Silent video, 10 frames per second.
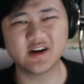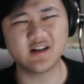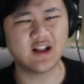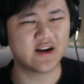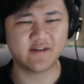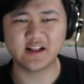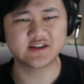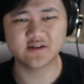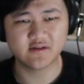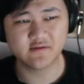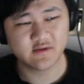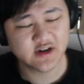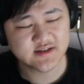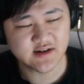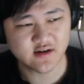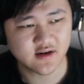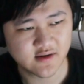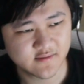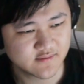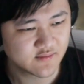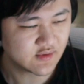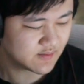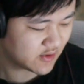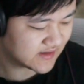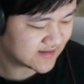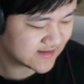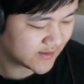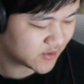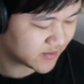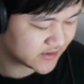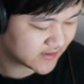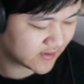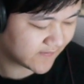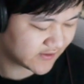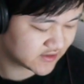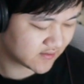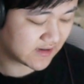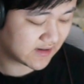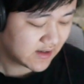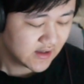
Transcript: a lot of the Legendary Arenas are, are pretty susceptible to uh, flinching, right?